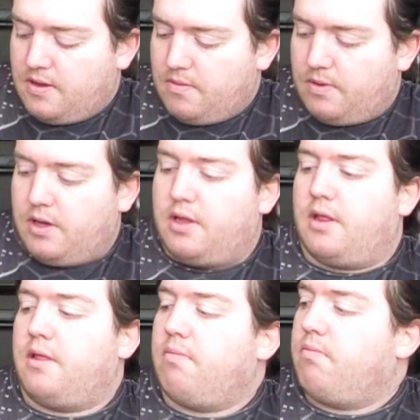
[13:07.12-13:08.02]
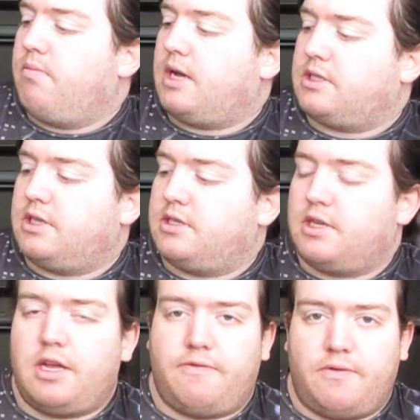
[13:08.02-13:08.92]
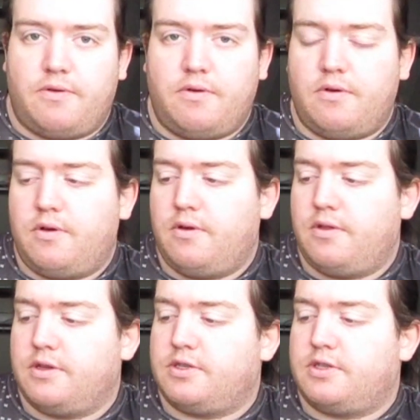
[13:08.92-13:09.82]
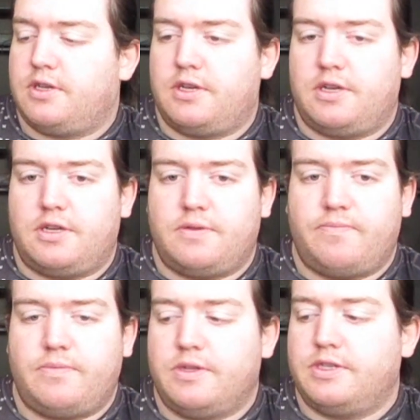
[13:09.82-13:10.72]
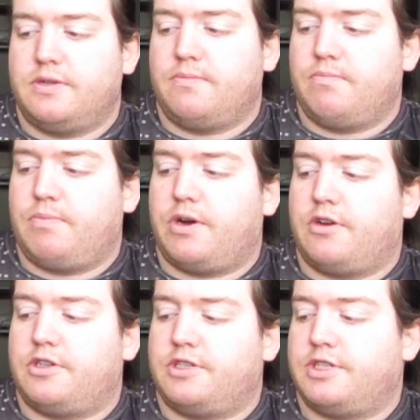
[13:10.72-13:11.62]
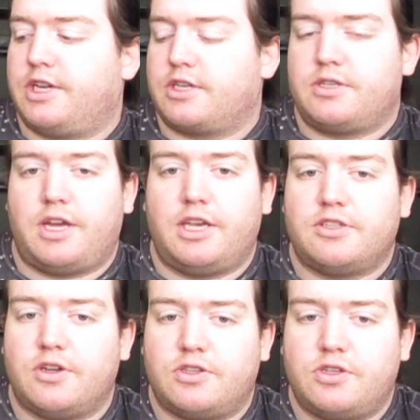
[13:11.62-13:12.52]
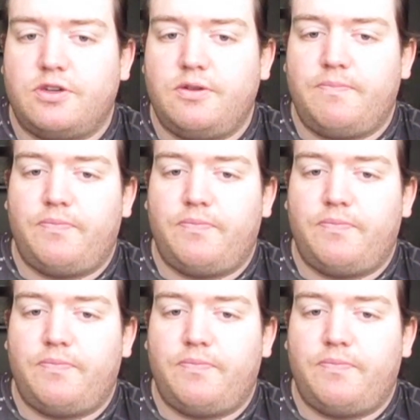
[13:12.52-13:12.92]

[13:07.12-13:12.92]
But yeah, that's it today for this Behringer Xenyx802.